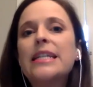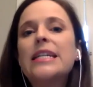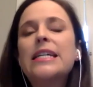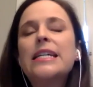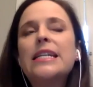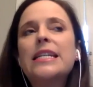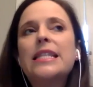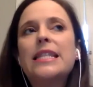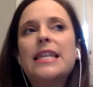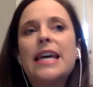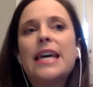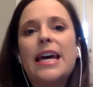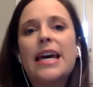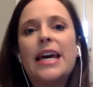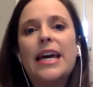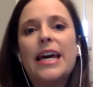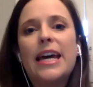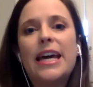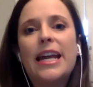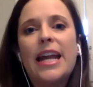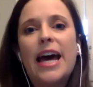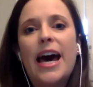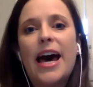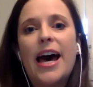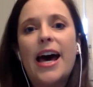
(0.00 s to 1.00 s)

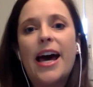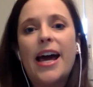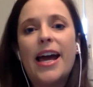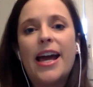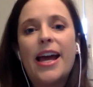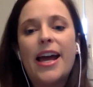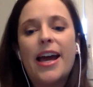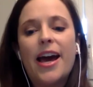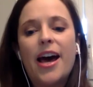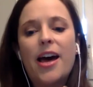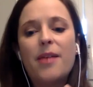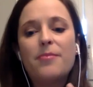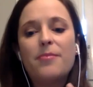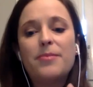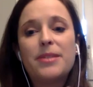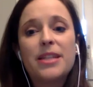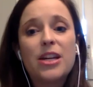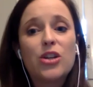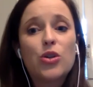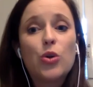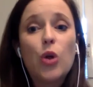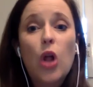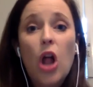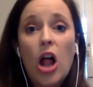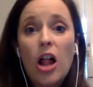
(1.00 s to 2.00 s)
then I
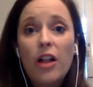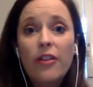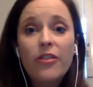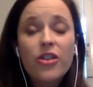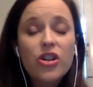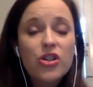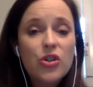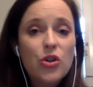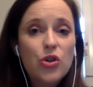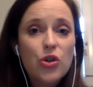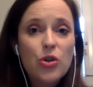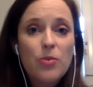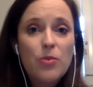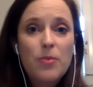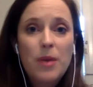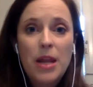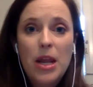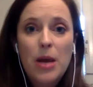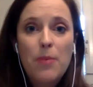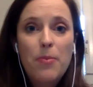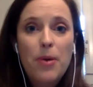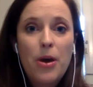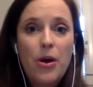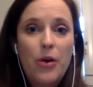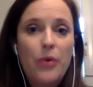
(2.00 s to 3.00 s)
schedule all of our social
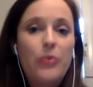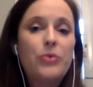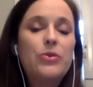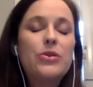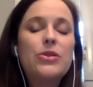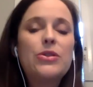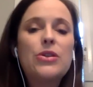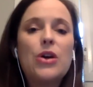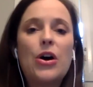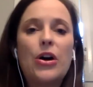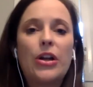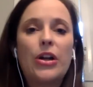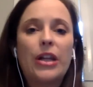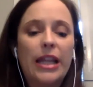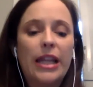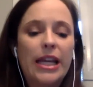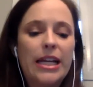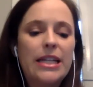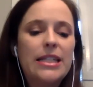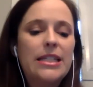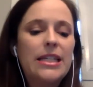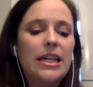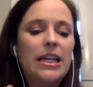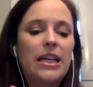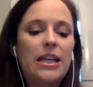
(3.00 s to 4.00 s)
media posts on
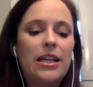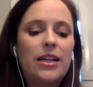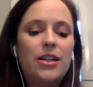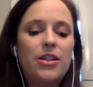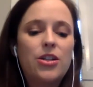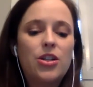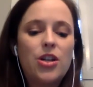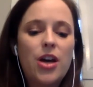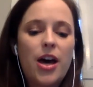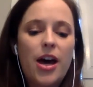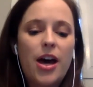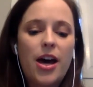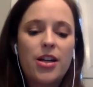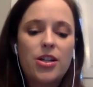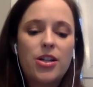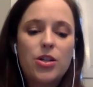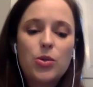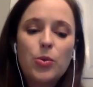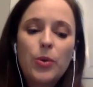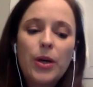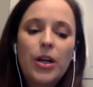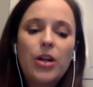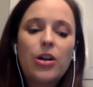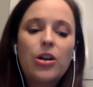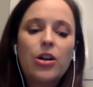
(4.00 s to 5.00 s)
LinkedIn,
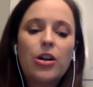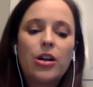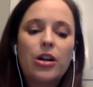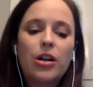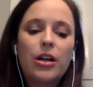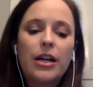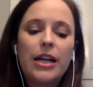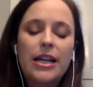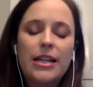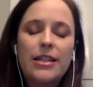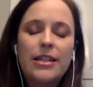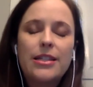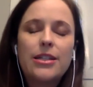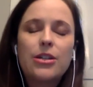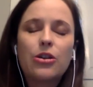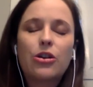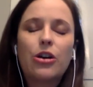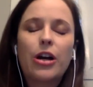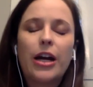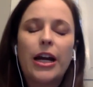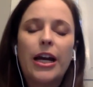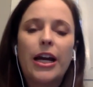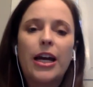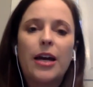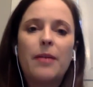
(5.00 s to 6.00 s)
Twitter,
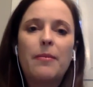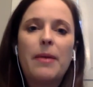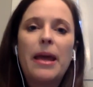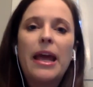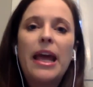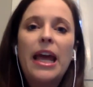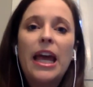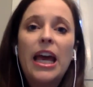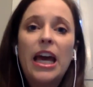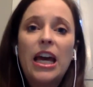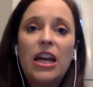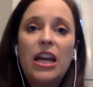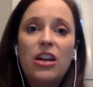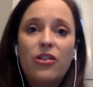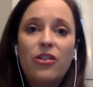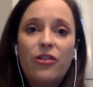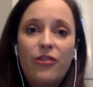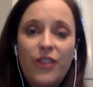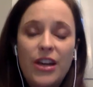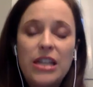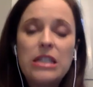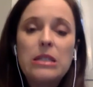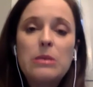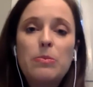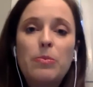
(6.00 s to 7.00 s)
Instagram, and
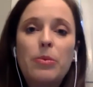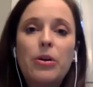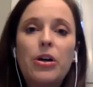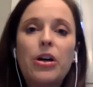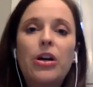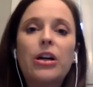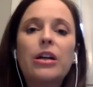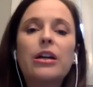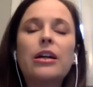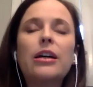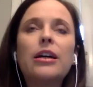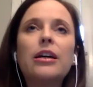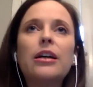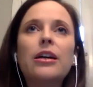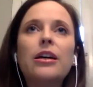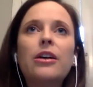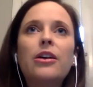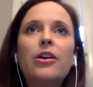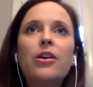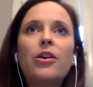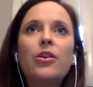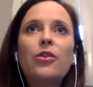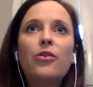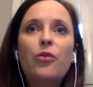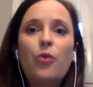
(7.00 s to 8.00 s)
Facebook
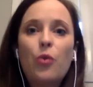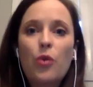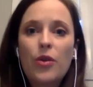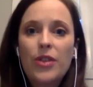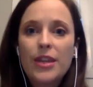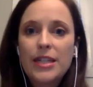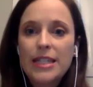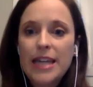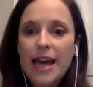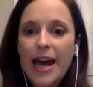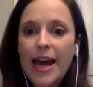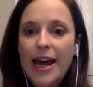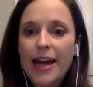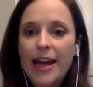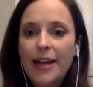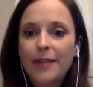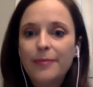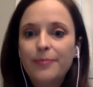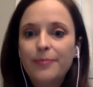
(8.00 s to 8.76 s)
for the day.